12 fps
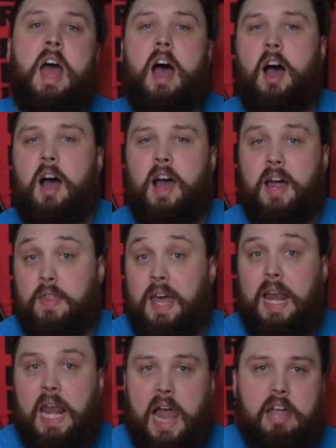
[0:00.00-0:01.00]
and
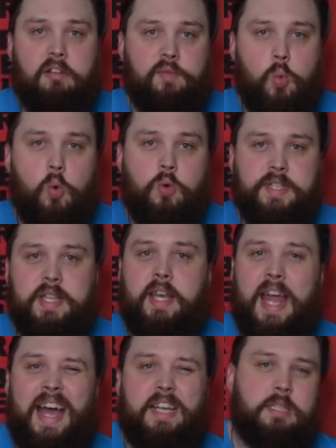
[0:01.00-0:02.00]
that layer of water then
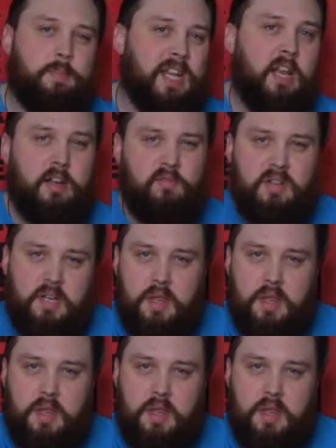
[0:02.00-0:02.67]
acts a bit like a really